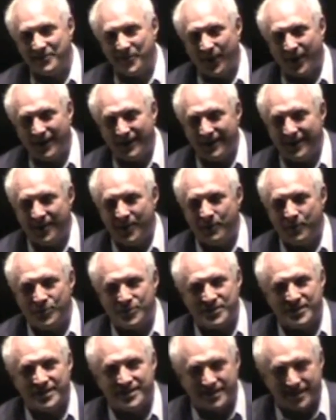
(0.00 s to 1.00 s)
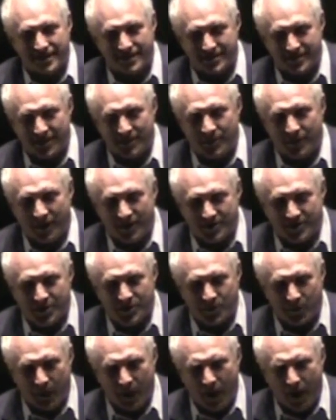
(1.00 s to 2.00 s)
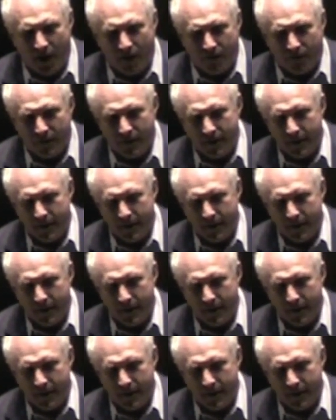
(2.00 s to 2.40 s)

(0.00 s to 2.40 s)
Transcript: but you know, persistence sometimes does pay off.